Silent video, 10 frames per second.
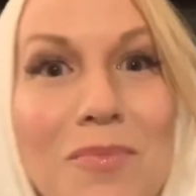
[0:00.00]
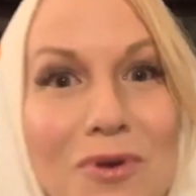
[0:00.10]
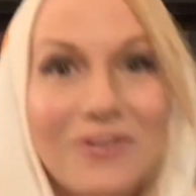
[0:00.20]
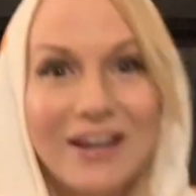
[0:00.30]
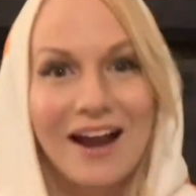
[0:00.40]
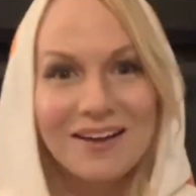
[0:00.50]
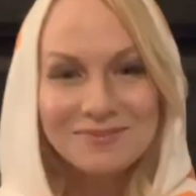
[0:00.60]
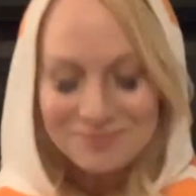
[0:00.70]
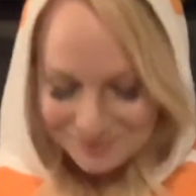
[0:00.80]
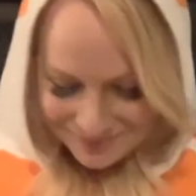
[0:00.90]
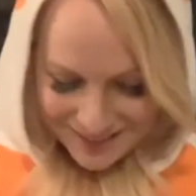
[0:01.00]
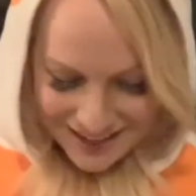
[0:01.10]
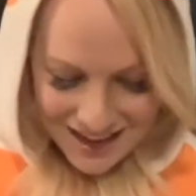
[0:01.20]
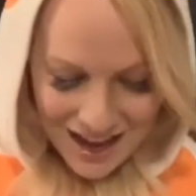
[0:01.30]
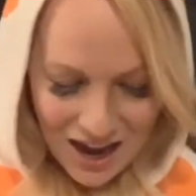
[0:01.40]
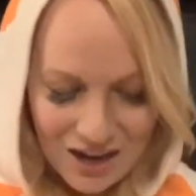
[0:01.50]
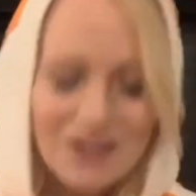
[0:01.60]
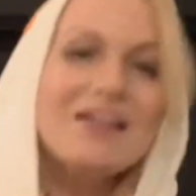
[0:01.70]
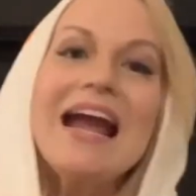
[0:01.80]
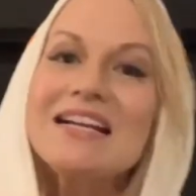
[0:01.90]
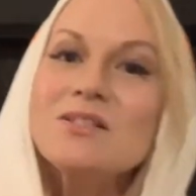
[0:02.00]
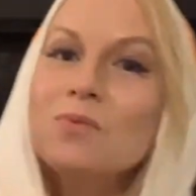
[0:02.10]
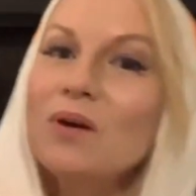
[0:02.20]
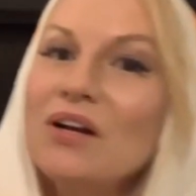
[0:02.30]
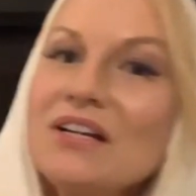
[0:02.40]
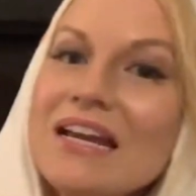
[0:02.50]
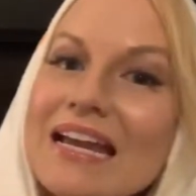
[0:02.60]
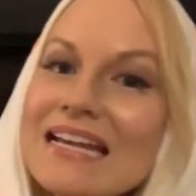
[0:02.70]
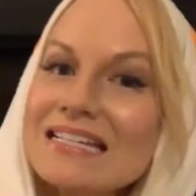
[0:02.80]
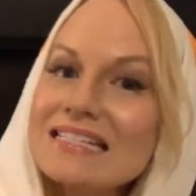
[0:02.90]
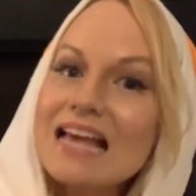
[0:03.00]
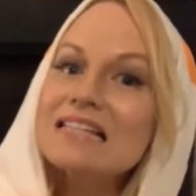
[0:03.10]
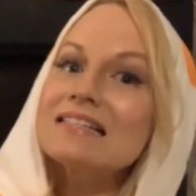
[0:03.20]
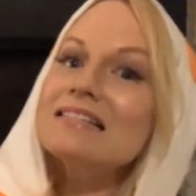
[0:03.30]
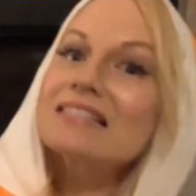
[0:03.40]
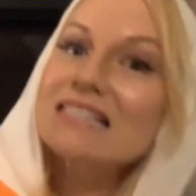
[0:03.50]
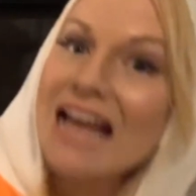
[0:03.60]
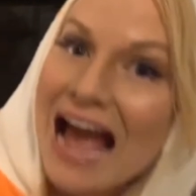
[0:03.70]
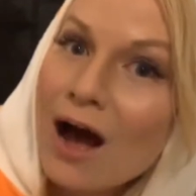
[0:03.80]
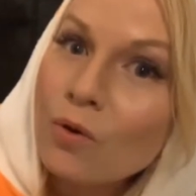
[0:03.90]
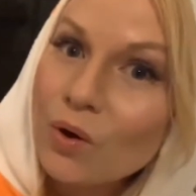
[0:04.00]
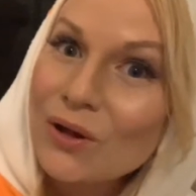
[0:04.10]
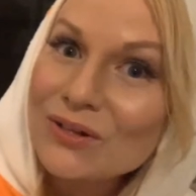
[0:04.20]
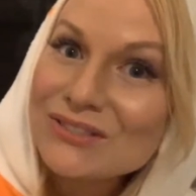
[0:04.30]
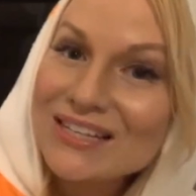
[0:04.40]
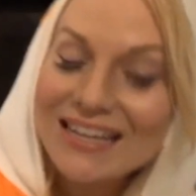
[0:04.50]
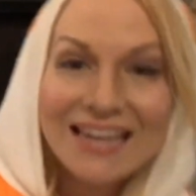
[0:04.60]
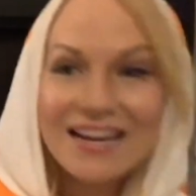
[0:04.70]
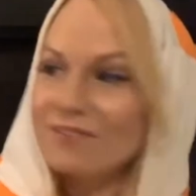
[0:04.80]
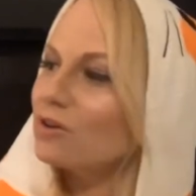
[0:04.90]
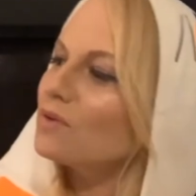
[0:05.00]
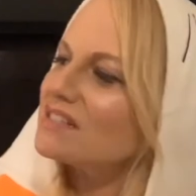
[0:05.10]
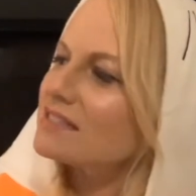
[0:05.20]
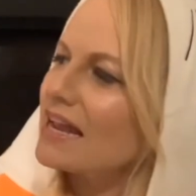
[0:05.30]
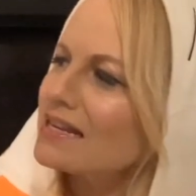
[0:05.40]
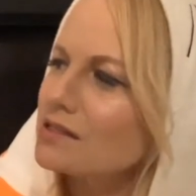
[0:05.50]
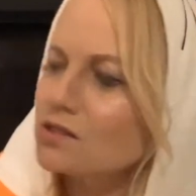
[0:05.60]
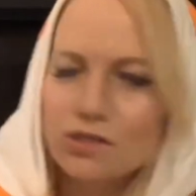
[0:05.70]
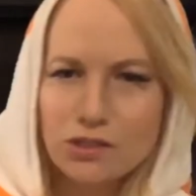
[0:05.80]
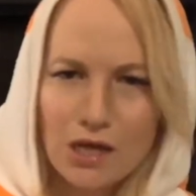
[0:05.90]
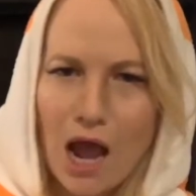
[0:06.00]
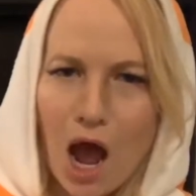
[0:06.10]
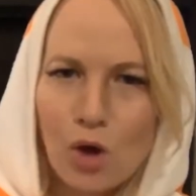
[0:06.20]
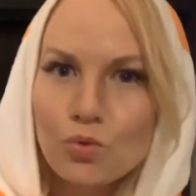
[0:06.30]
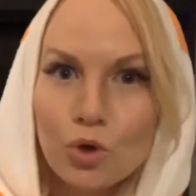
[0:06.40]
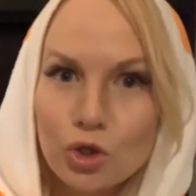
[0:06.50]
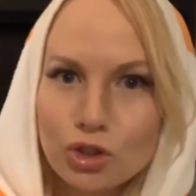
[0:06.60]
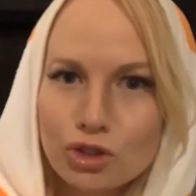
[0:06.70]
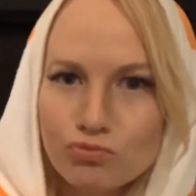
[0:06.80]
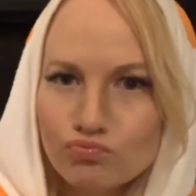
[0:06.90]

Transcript: Moving on. Our next word is scowled. Can everyone say scowled?